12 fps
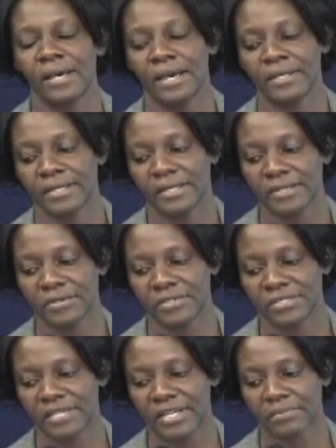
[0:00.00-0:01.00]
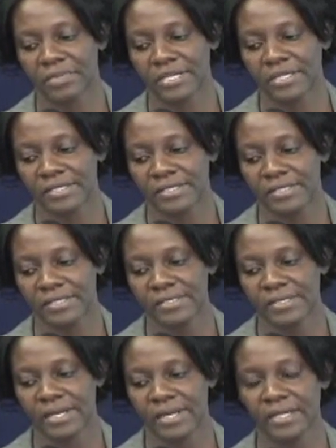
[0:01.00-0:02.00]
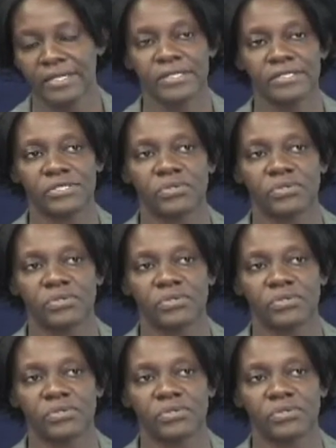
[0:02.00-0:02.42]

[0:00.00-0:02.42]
an increase in amenities leads